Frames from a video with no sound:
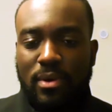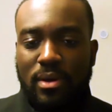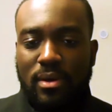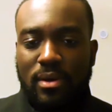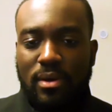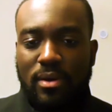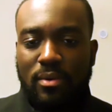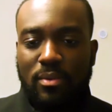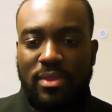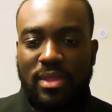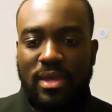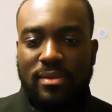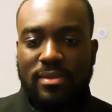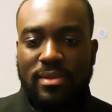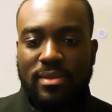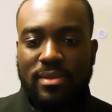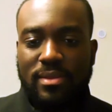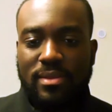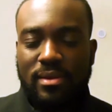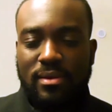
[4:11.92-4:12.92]
without
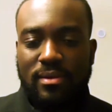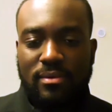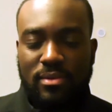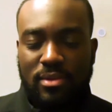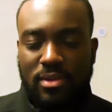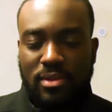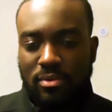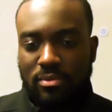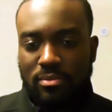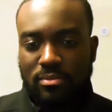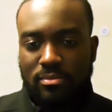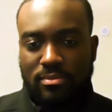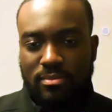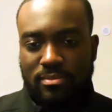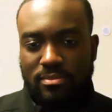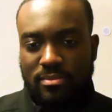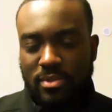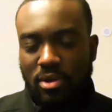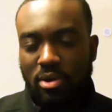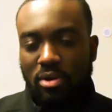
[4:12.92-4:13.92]
the
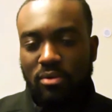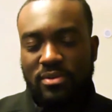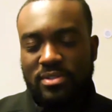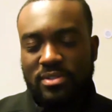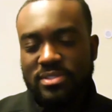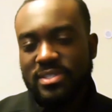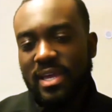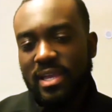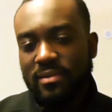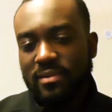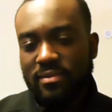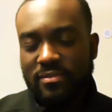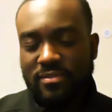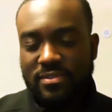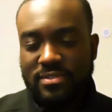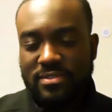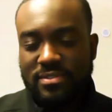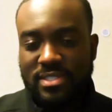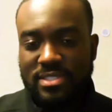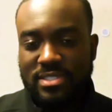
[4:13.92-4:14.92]
oversight of a
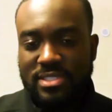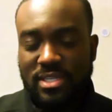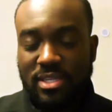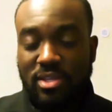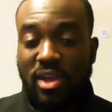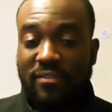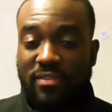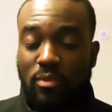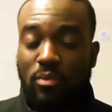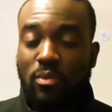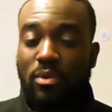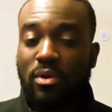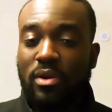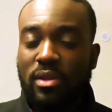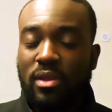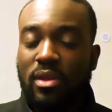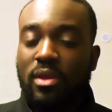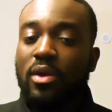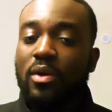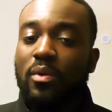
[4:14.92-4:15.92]
physician. You have to work
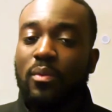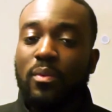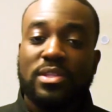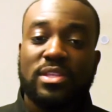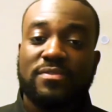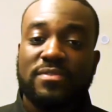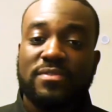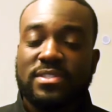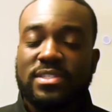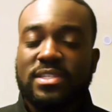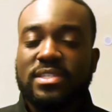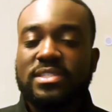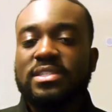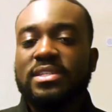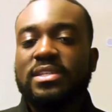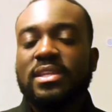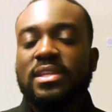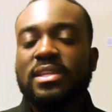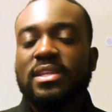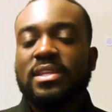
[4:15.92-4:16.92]
with the
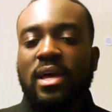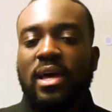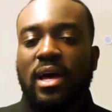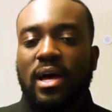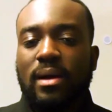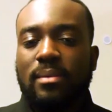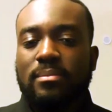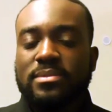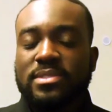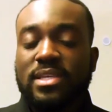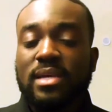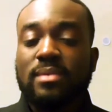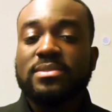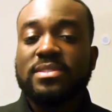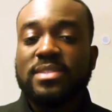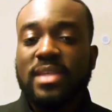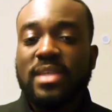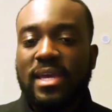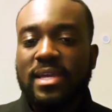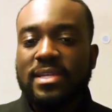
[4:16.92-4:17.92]
physician. Some
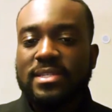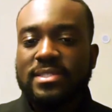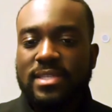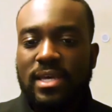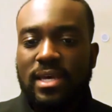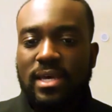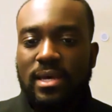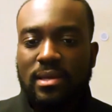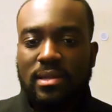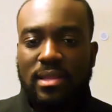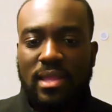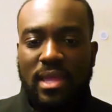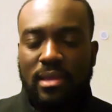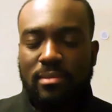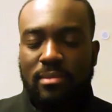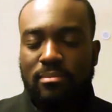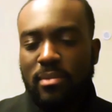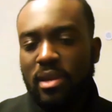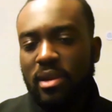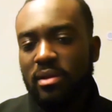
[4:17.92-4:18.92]
states like
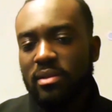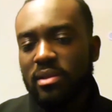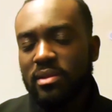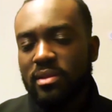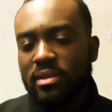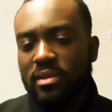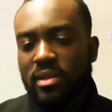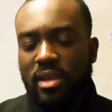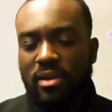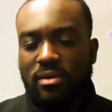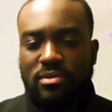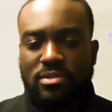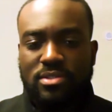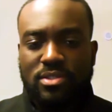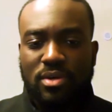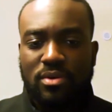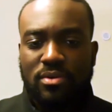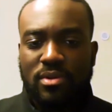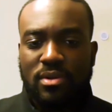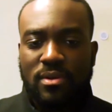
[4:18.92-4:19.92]
Maryland and
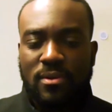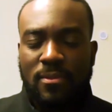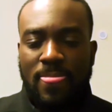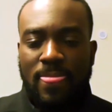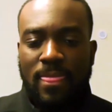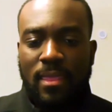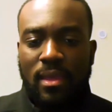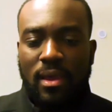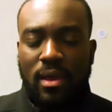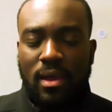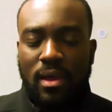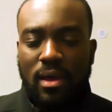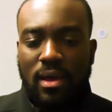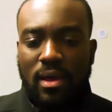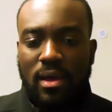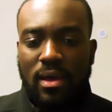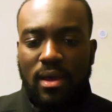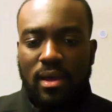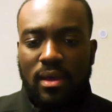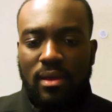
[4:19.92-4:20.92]
Arizona,
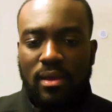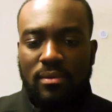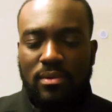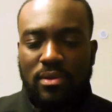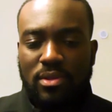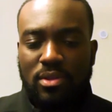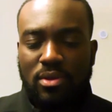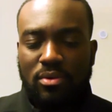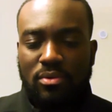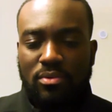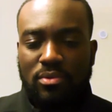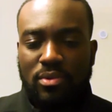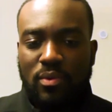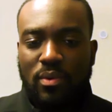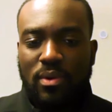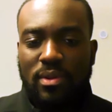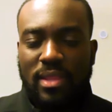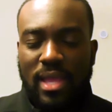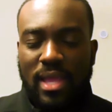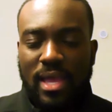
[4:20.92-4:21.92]
do
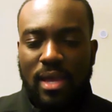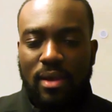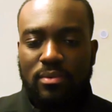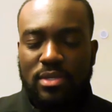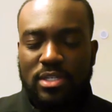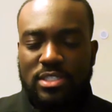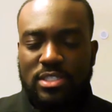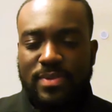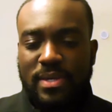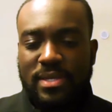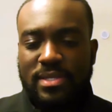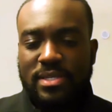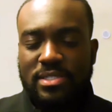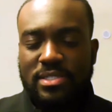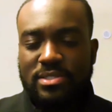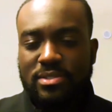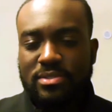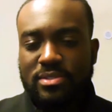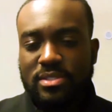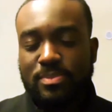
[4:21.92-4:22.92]
allow nurse
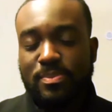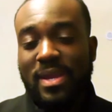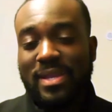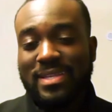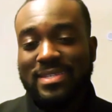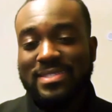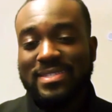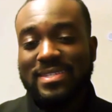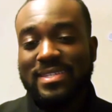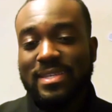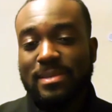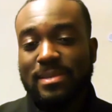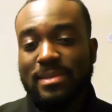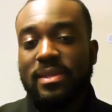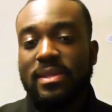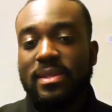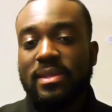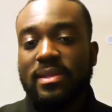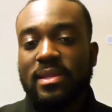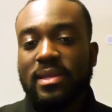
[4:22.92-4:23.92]
practitioners to practice
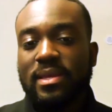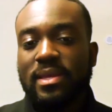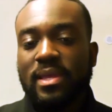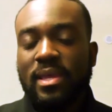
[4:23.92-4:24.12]
independently.